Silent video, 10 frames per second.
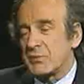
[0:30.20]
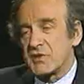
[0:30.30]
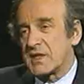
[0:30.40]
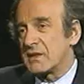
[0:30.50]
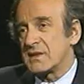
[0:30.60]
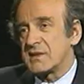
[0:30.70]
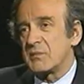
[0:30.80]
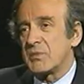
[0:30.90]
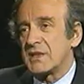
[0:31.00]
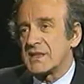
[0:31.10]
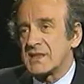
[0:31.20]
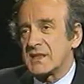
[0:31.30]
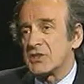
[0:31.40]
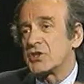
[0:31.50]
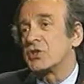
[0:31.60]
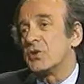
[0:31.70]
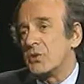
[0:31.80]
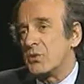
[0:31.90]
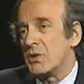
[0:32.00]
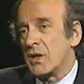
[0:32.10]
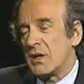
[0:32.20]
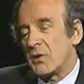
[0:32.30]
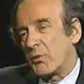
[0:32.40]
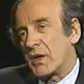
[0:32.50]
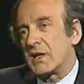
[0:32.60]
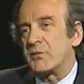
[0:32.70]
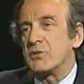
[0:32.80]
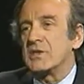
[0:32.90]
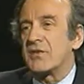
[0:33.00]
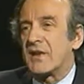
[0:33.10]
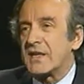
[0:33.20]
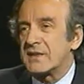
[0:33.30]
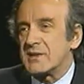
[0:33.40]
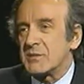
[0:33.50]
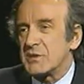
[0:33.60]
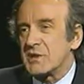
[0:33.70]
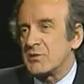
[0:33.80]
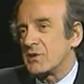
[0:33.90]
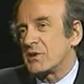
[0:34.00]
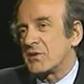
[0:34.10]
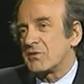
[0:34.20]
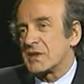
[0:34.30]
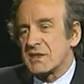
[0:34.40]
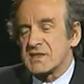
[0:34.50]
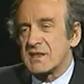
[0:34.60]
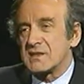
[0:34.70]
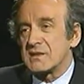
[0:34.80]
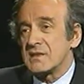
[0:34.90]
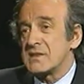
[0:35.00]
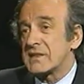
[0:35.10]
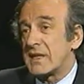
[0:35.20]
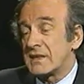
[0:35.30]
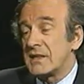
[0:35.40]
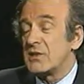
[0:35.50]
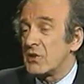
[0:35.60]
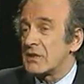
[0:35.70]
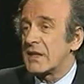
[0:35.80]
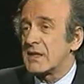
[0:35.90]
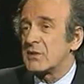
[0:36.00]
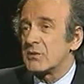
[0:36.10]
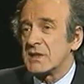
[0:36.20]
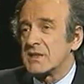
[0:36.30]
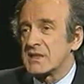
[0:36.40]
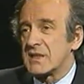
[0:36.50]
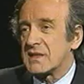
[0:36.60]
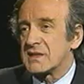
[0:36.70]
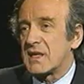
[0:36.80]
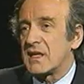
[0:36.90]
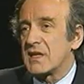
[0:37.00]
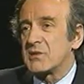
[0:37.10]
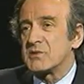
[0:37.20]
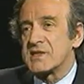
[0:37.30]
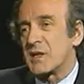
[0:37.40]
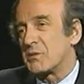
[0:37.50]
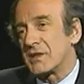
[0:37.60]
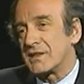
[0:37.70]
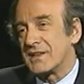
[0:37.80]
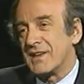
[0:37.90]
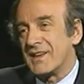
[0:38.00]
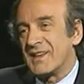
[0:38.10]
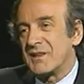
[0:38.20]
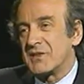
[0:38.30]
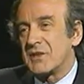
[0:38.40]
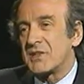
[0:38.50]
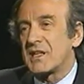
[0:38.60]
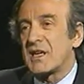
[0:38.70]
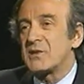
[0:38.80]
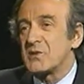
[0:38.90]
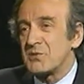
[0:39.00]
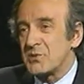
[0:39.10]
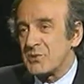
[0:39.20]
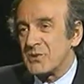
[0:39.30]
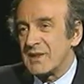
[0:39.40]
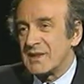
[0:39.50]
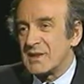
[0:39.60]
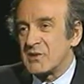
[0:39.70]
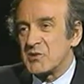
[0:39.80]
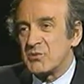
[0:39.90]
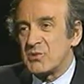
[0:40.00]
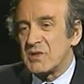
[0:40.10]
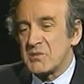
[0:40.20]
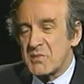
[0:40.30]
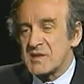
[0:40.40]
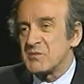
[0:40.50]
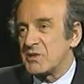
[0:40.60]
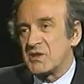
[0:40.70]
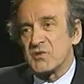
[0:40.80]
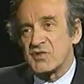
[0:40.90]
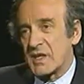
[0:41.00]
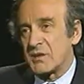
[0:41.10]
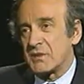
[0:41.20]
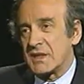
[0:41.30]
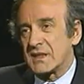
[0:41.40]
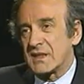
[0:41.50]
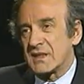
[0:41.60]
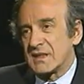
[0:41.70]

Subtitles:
presented simply as a show, well, I wouldn't have liked it, but I would not have criticized it, since I really don't like to criticize. I like to celebrate. Whenever I write a review of a book, it must be to celebrate.